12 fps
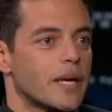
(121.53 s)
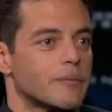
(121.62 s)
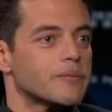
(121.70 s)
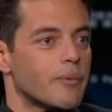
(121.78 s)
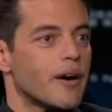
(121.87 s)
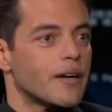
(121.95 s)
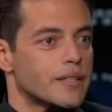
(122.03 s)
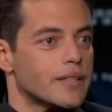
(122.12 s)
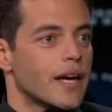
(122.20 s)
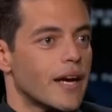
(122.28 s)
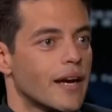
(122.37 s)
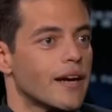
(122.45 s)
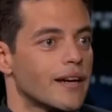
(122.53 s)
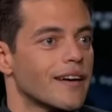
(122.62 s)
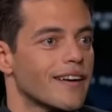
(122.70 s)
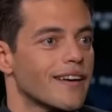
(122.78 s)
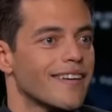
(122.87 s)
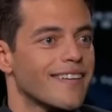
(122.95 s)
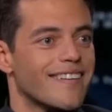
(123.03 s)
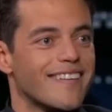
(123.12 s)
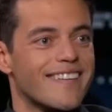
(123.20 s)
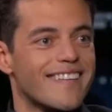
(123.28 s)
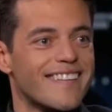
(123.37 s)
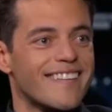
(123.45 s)
that in order to play a horrible
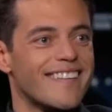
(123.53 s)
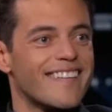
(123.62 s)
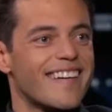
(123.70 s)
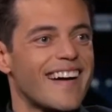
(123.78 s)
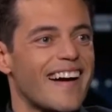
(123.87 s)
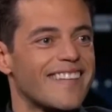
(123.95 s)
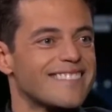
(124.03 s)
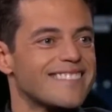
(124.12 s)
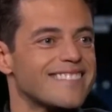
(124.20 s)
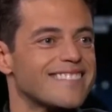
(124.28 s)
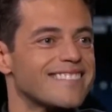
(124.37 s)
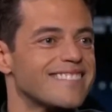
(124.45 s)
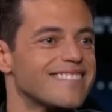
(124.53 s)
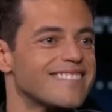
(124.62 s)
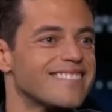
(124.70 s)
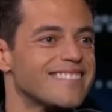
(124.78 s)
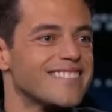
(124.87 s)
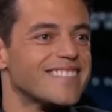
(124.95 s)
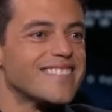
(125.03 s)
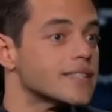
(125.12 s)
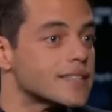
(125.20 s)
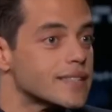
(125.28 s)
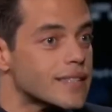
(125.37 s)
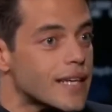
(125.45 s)
guy, he needed to approach the character in a
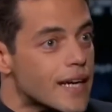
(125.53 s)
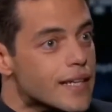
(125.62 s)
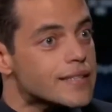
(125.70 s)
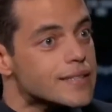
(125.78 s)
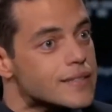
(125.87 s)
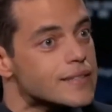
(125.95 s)
novel way.